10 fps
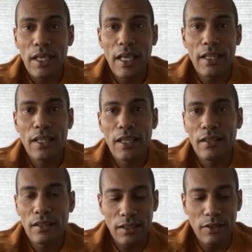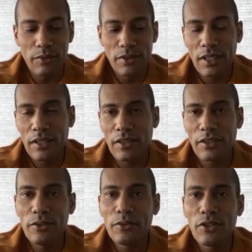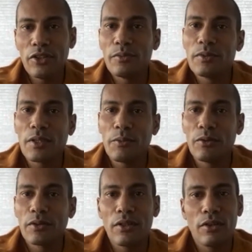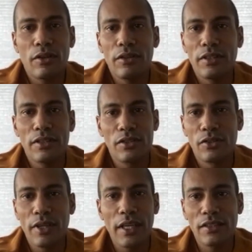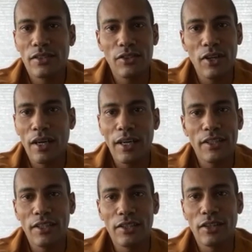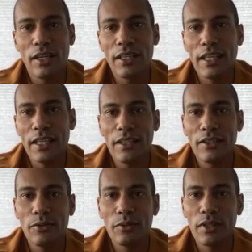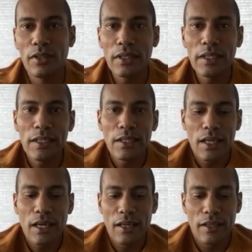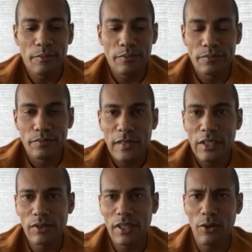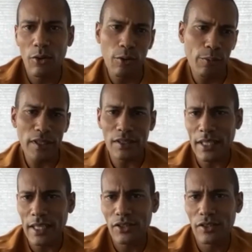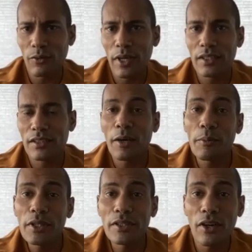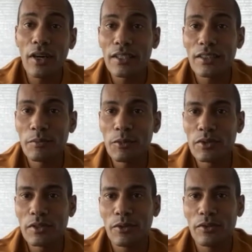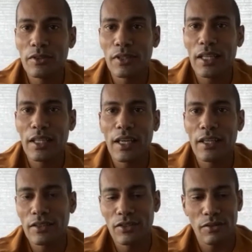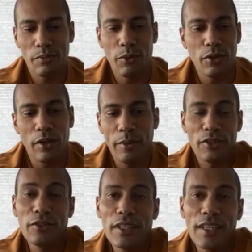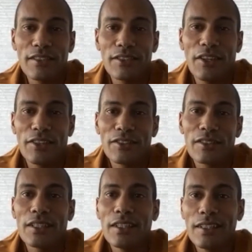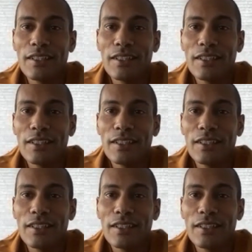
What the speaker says: And then it was like on YouTube, someone was like, oh, this great stock. You got to get into it. It was like a whole presentation of why this company's awesome. It was about, and then I just put all my $2,000 in it.